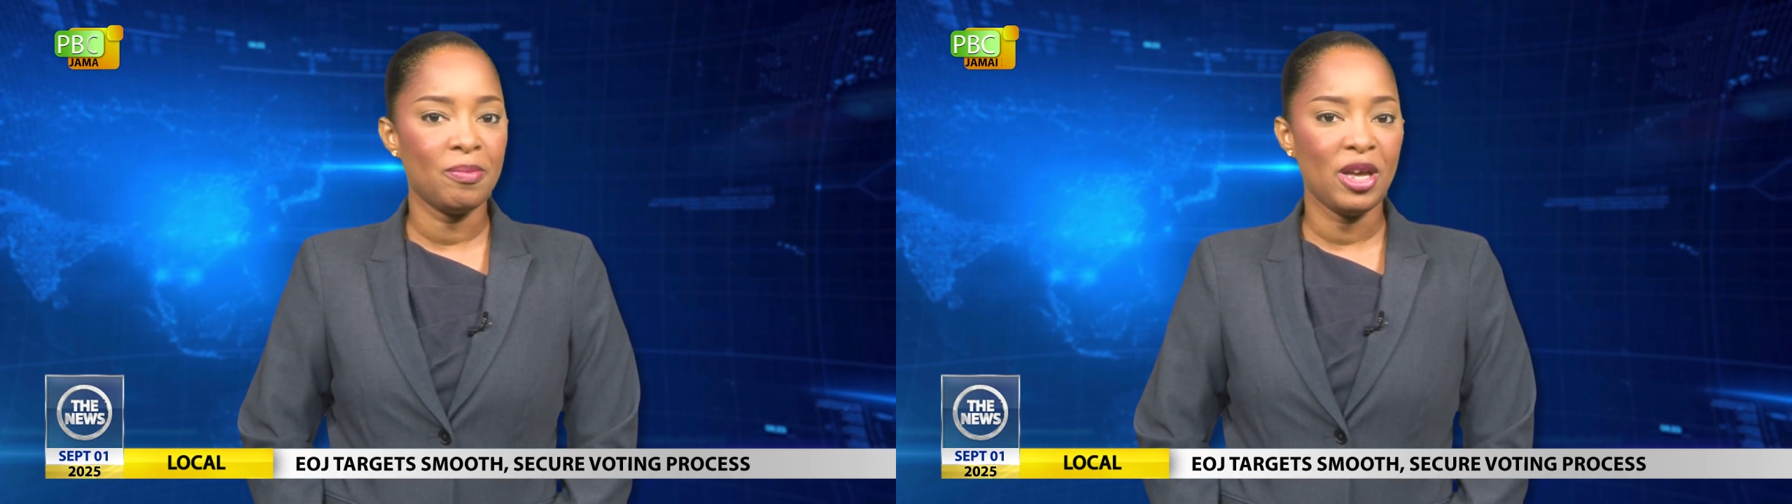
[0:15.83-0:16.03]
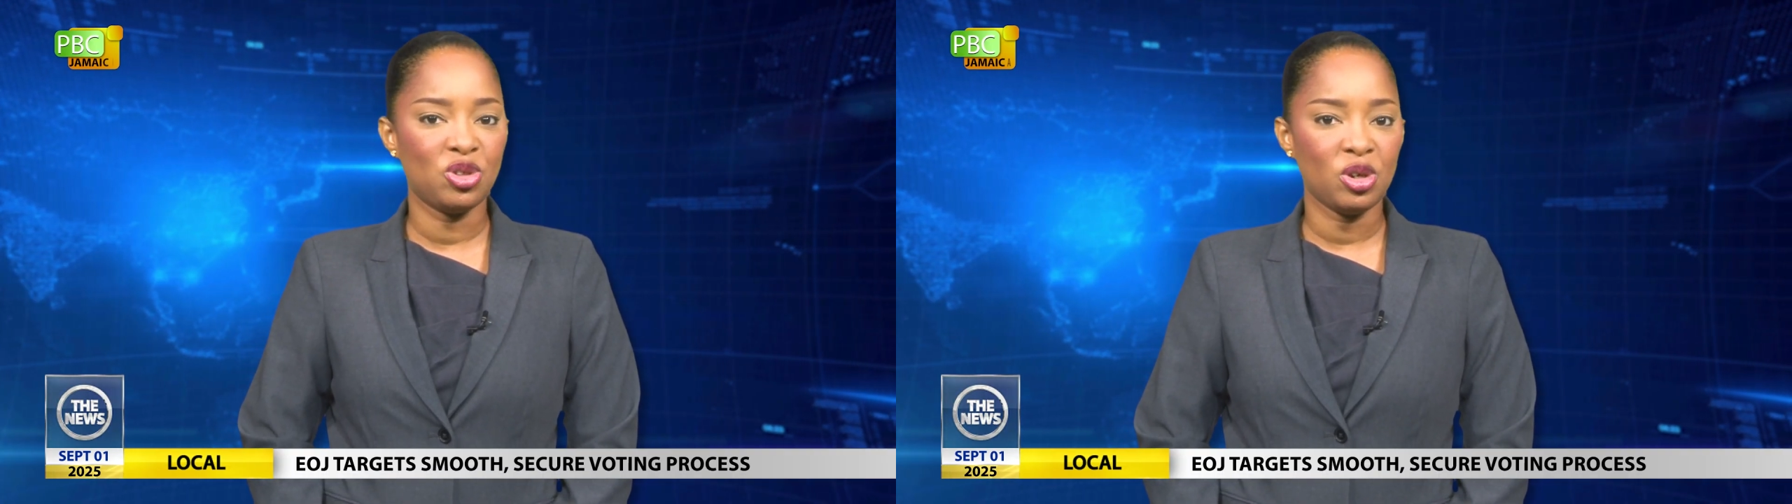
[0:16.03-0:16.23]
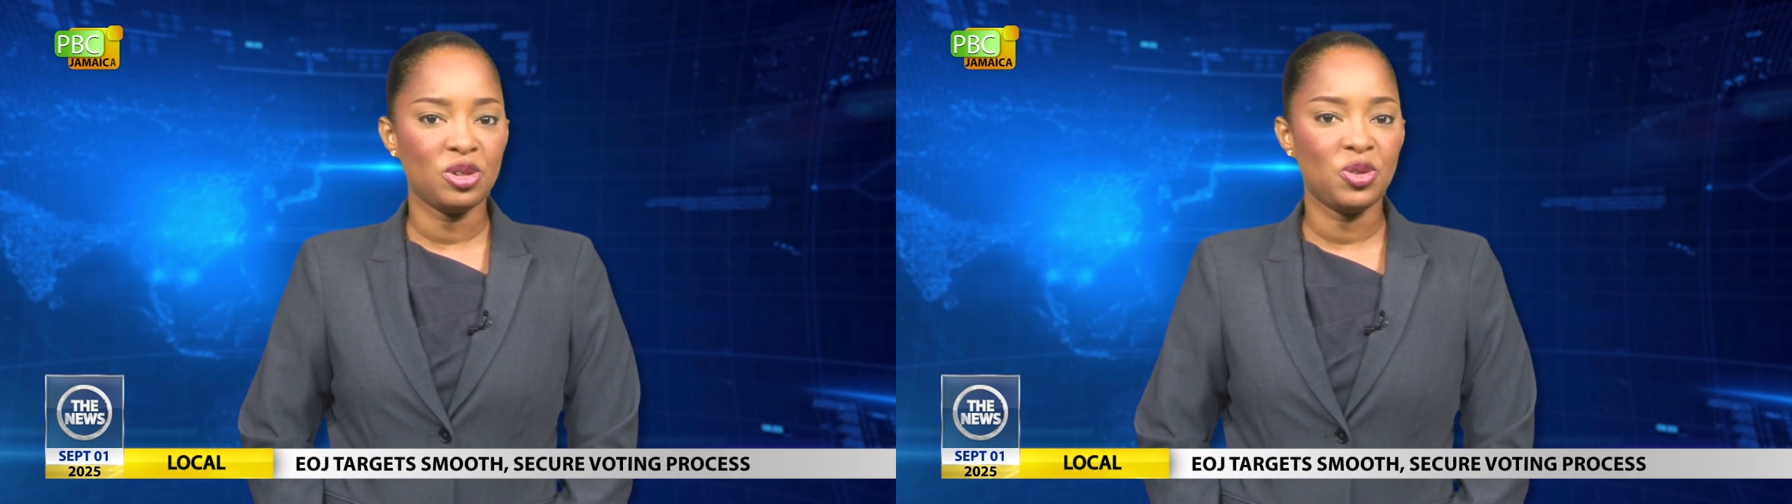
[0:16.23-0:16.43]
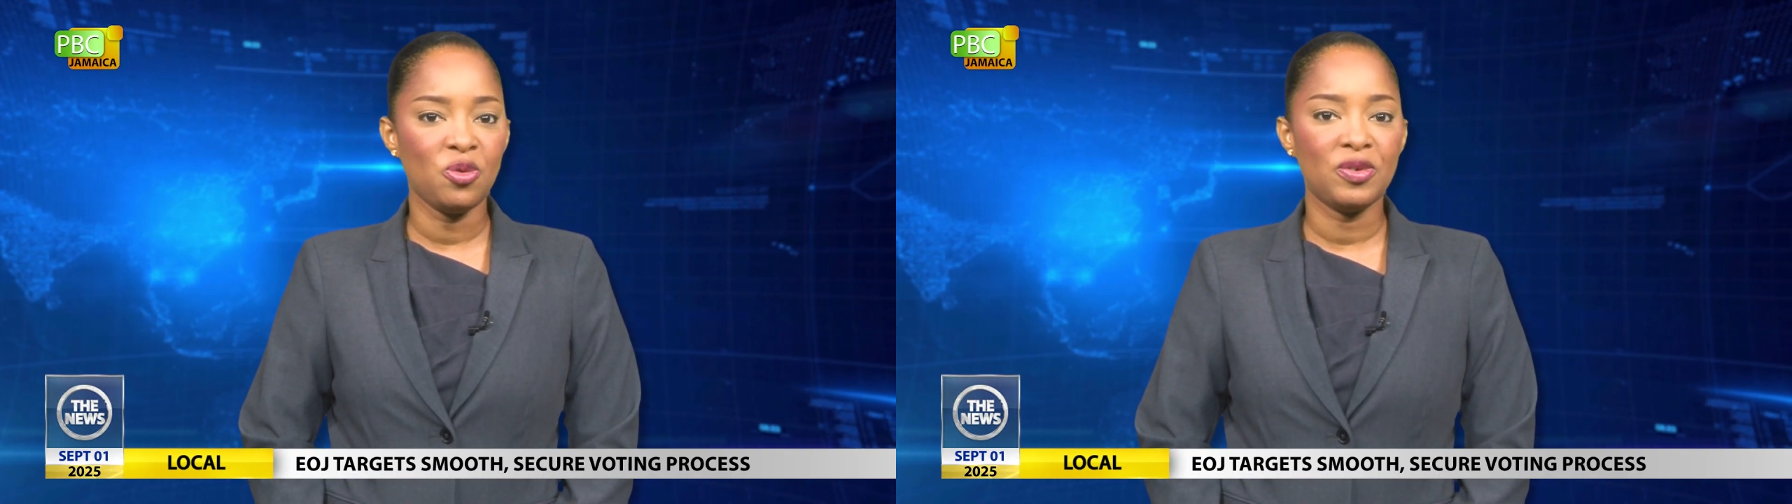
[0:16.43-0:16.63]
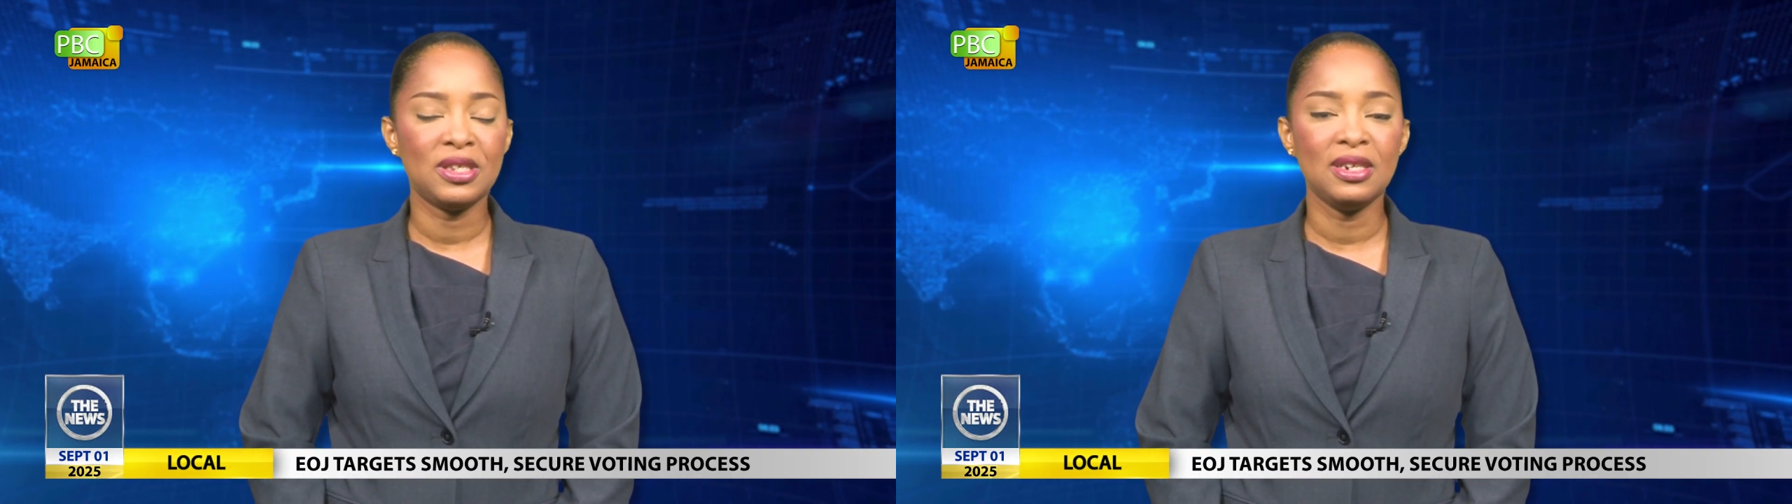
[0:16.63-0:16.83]
measures to
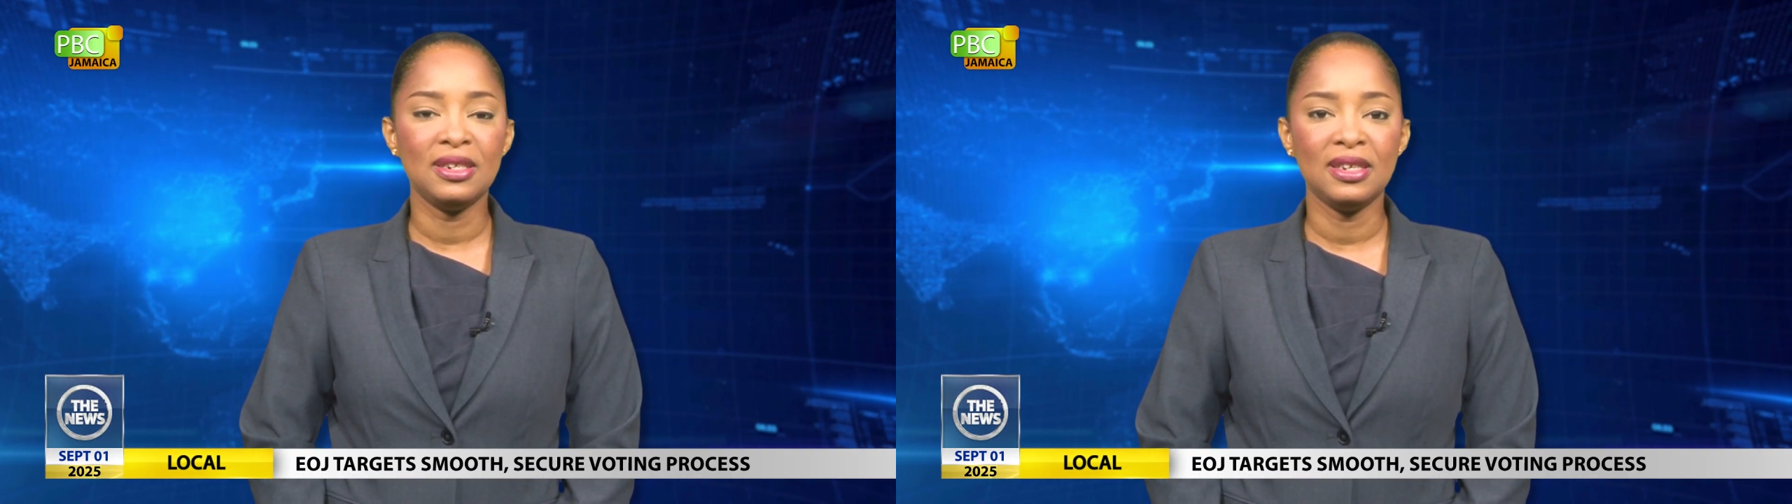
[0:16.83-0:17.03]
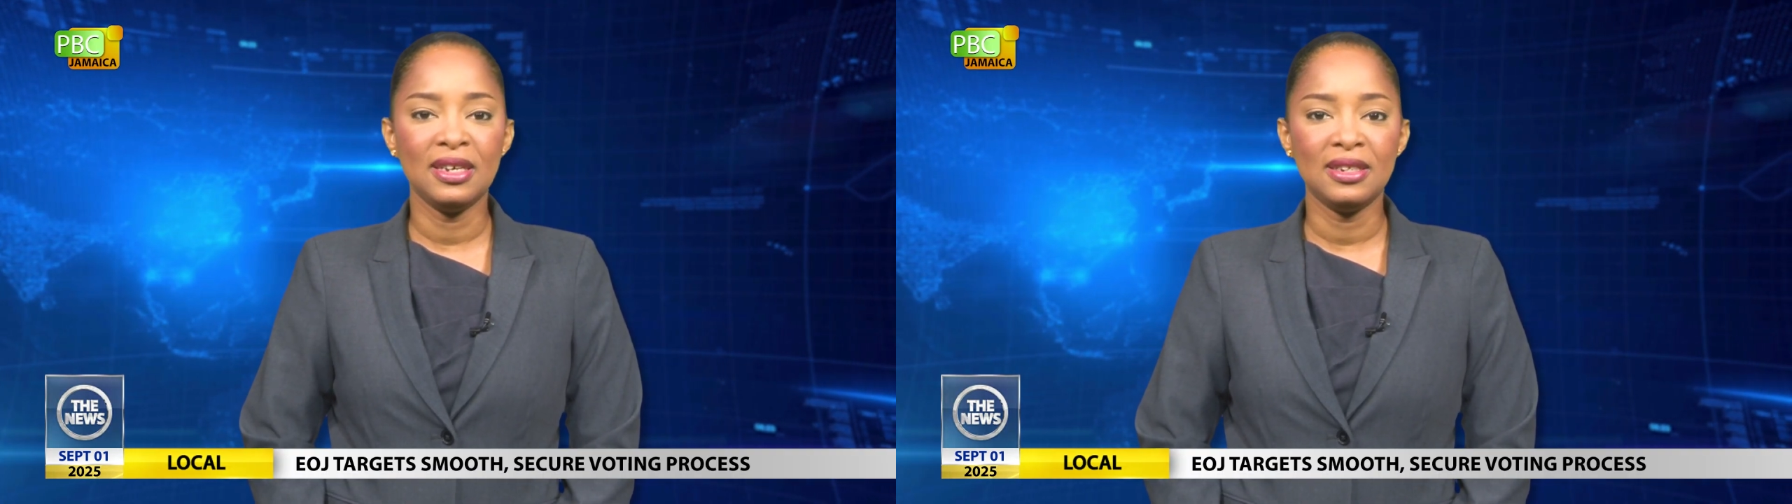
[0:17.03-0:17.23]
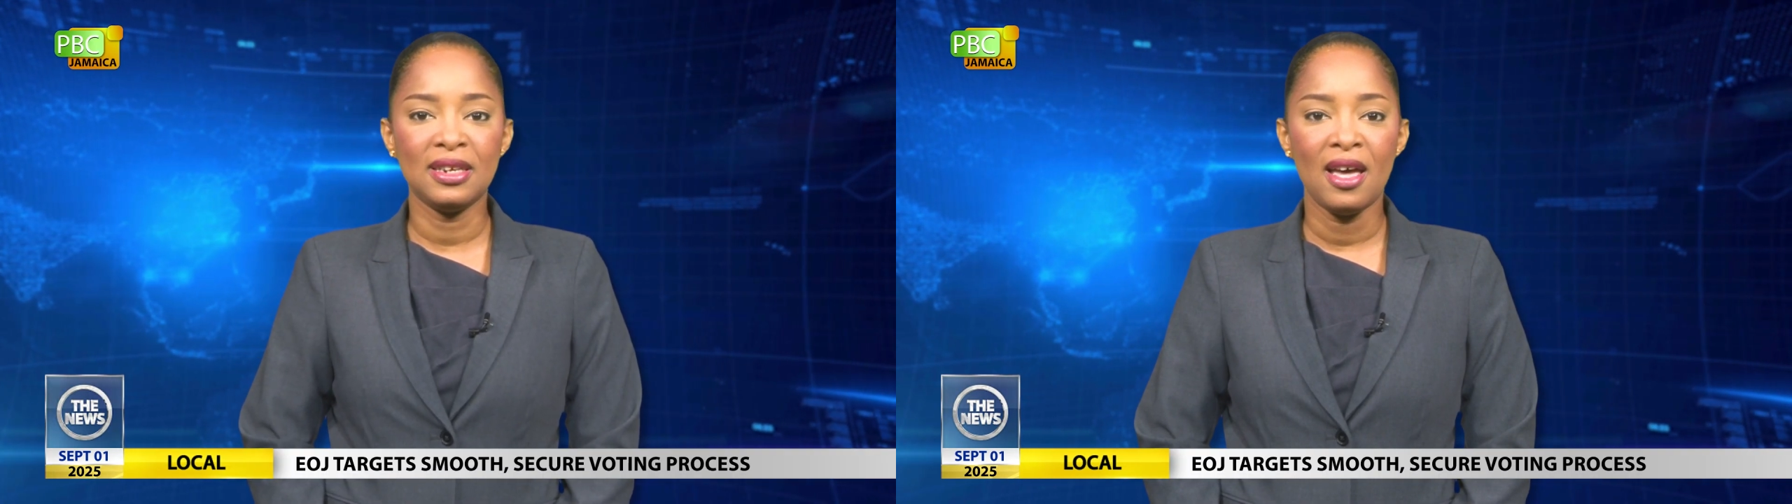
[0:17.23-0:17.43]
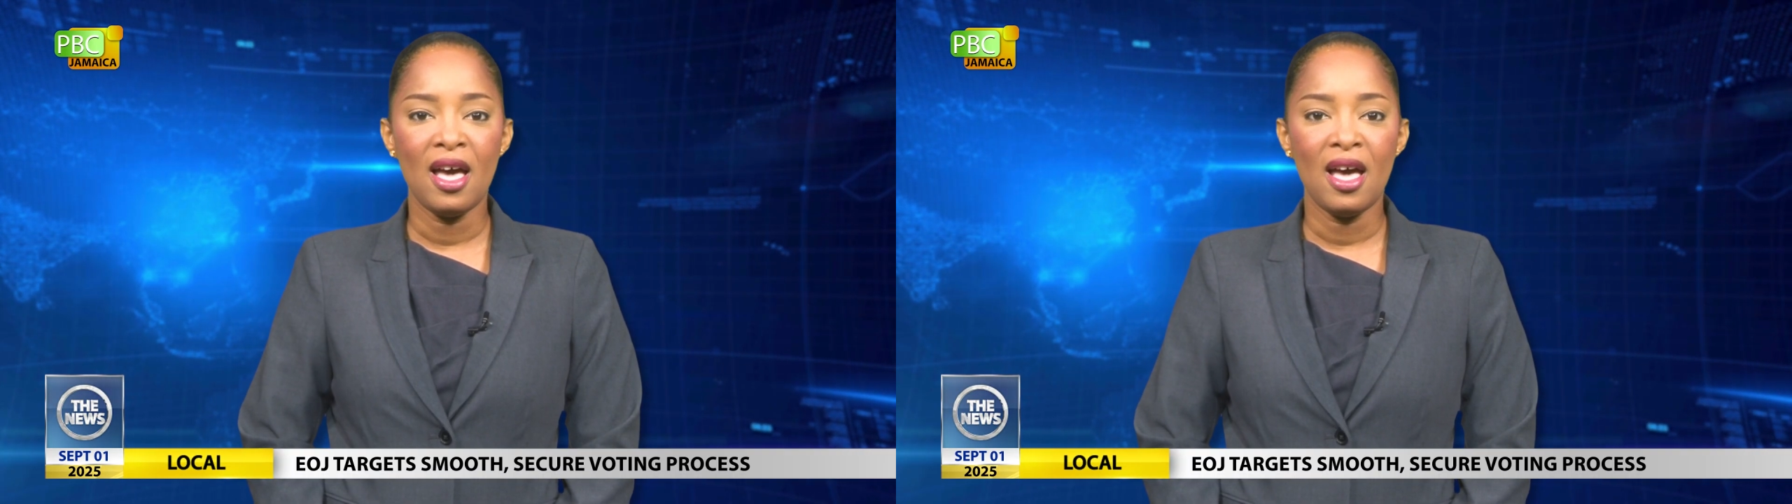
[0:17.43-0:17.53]
facilitate